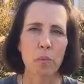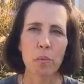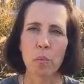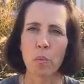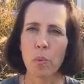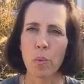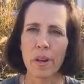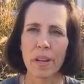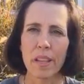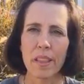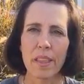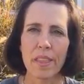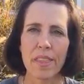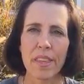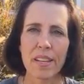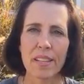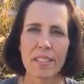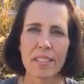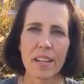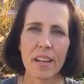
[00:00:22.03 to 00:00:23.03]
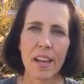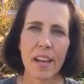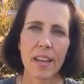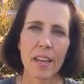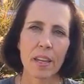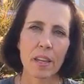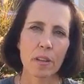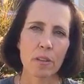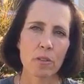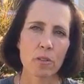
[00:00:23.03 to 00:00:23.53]
One of the things that
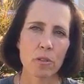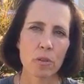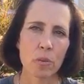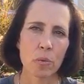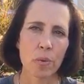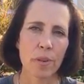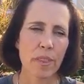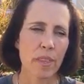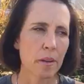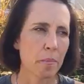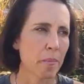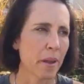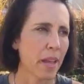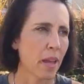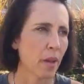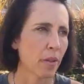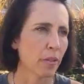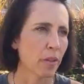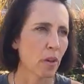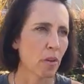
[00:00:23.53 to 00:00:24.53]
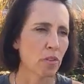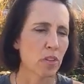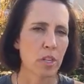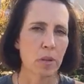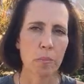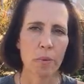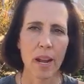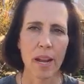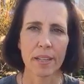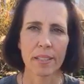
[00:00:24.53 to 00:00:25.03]
I do within my health
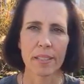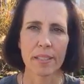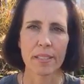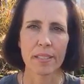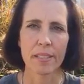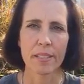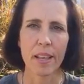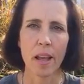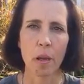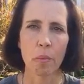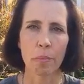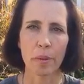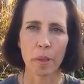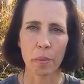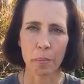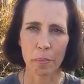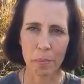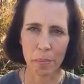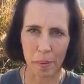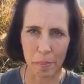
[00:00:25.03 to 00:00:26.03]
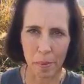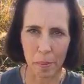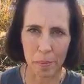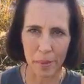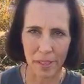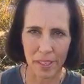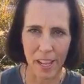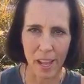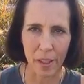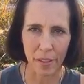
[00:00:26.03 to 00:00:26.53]
coaching practice is help people
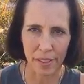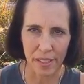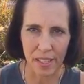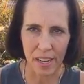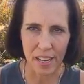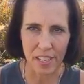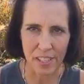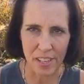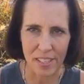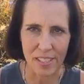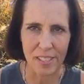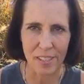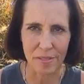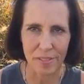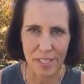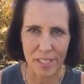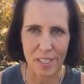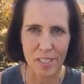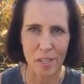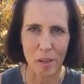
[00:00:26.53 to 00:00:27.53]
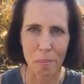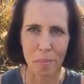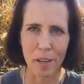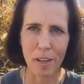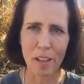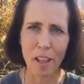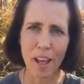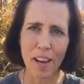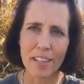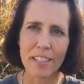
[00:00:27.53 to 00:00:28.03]
build a healthy digestive system, but
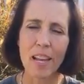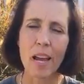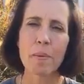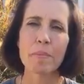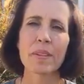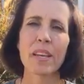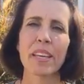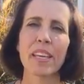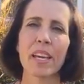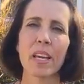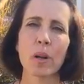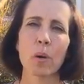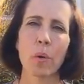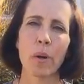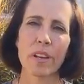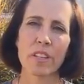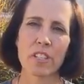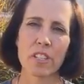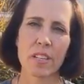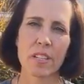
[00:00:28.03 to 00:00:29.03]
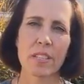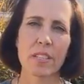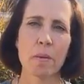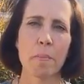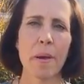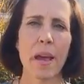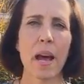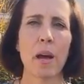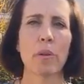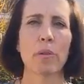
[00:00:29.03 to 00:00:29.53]
a lot of times I get questions
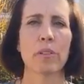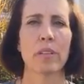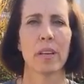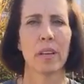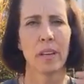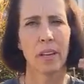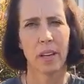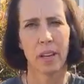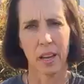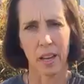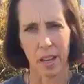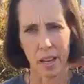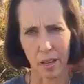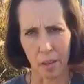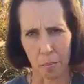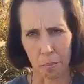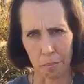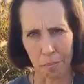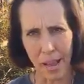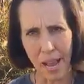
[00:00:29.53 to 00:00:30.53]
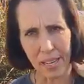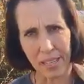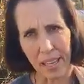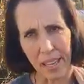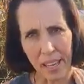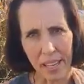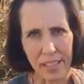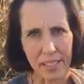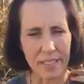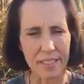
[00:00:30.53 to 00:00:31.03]
about
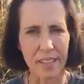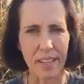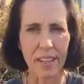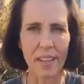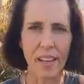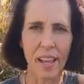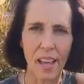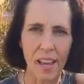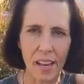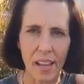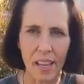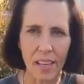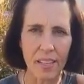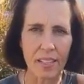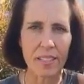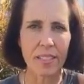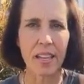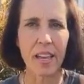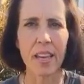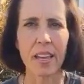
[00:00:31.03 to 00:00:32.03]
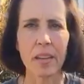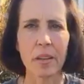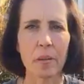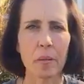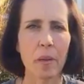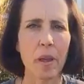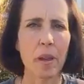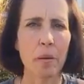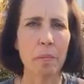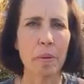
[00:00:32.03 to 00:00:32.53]
backaches and headaches
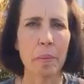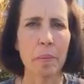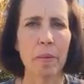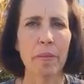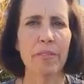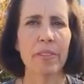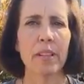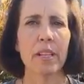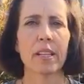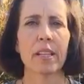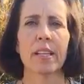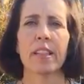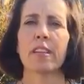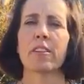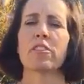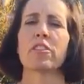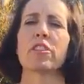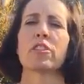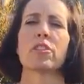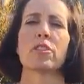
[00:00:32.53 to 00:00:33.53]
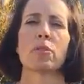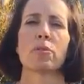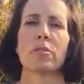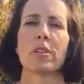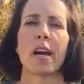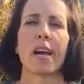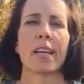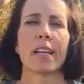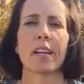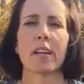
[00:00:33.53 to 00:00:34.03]
and people feeling like they're just so
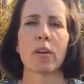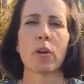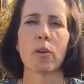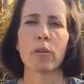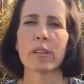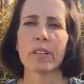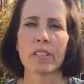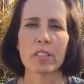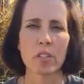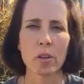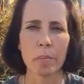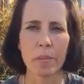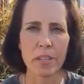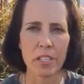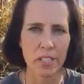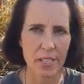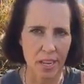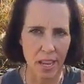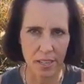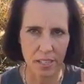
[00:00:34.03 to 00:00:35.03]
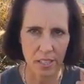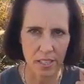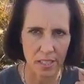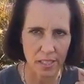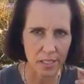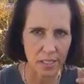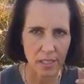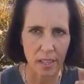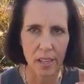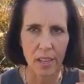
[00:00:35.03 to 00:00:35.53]
tight and holding so much
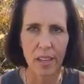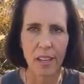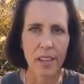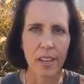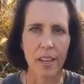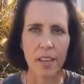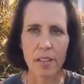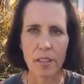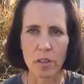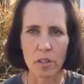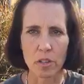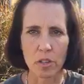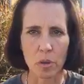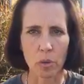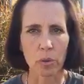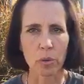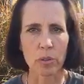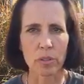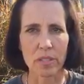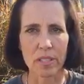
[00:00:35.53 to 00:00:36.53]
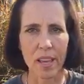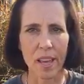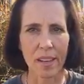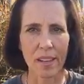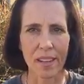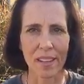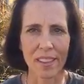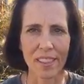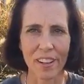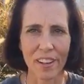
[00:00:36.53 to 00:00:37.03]
tension in their shoulders
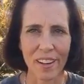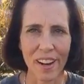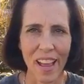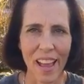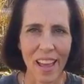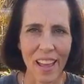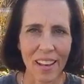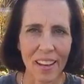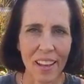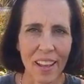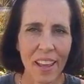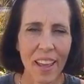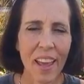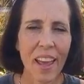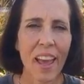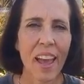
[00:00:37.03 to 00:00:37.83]
and in their head.